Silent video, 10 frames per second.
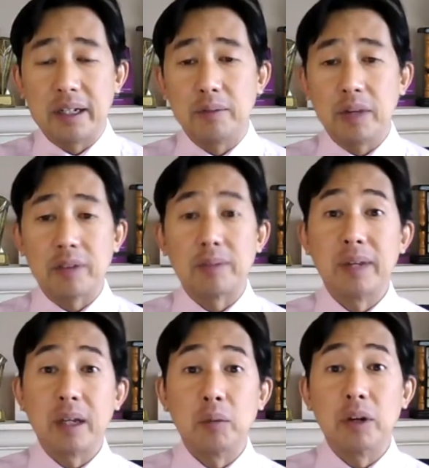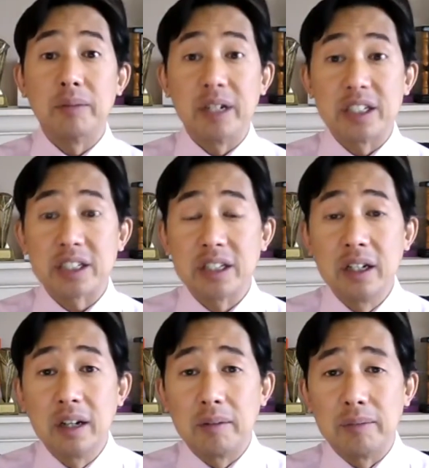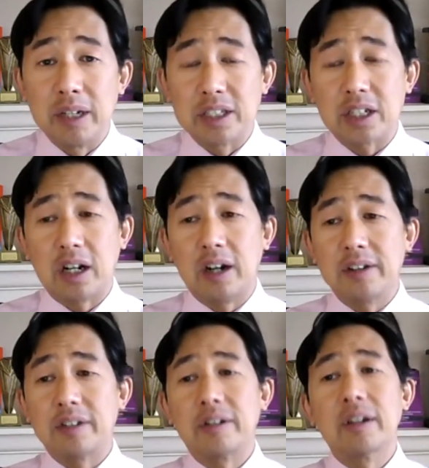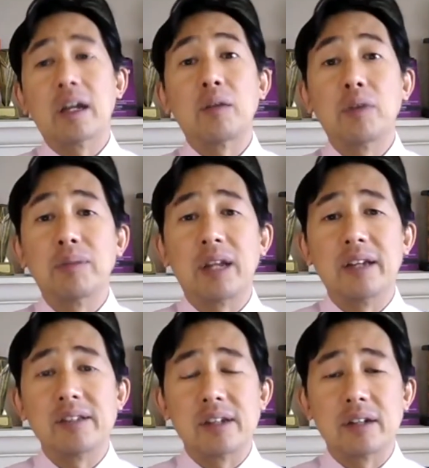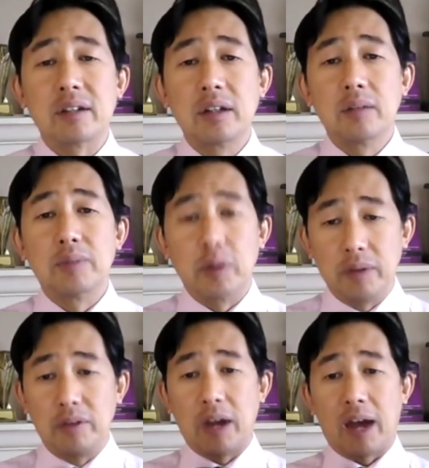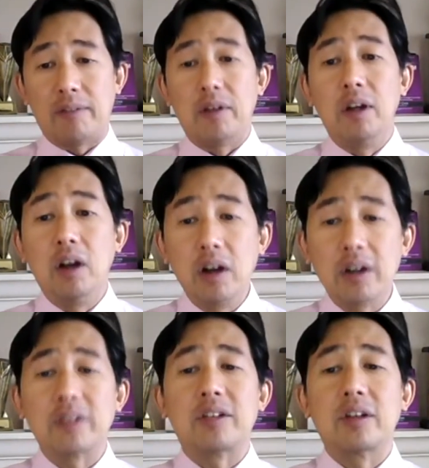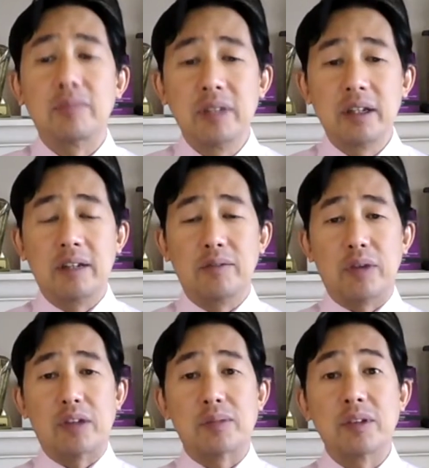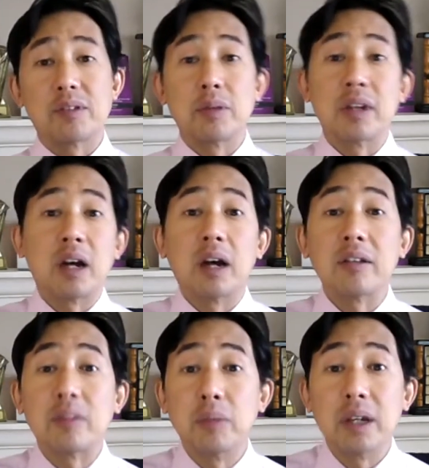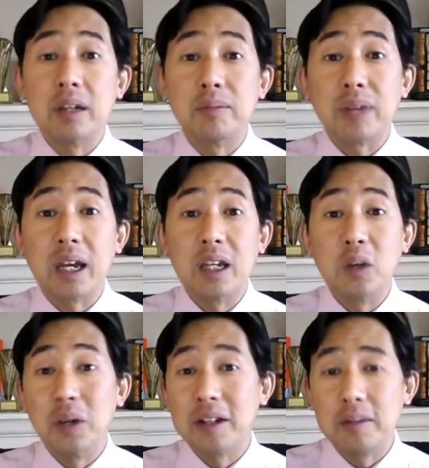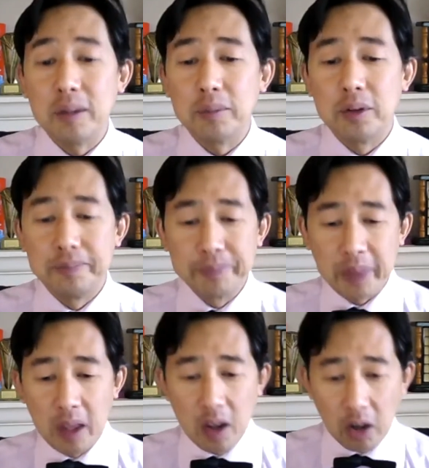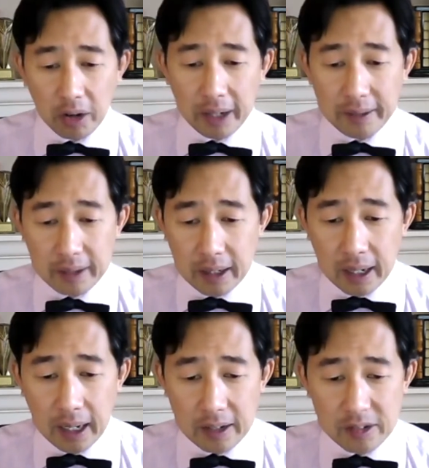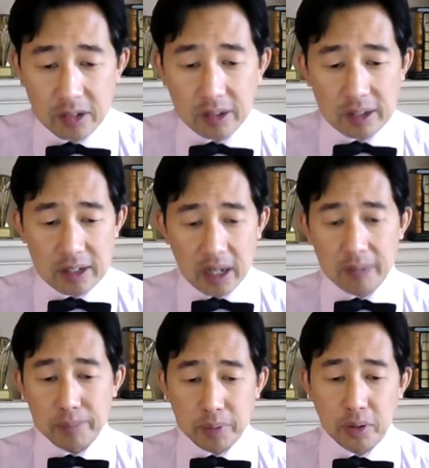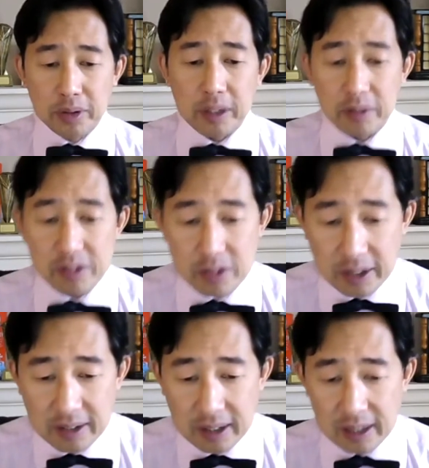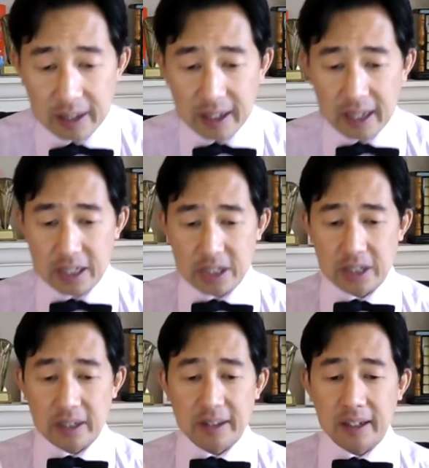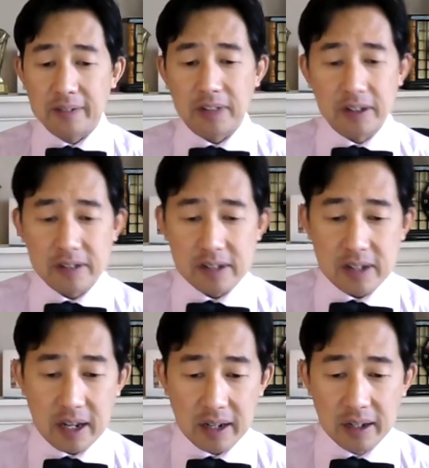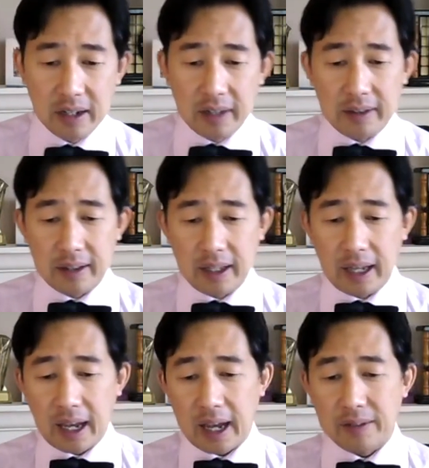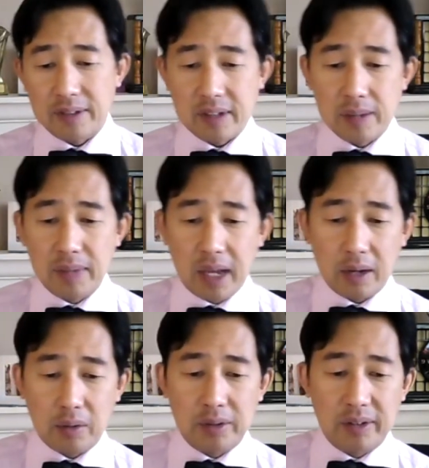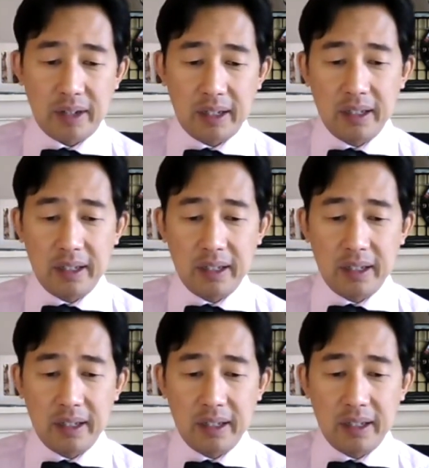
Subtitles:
have to make it work much harder and replace it. But if you have a longer term investments with us, we can pay you a little bit more. All right, so they're time poor, they're restricted in location. I think I've answered it. They have some equity.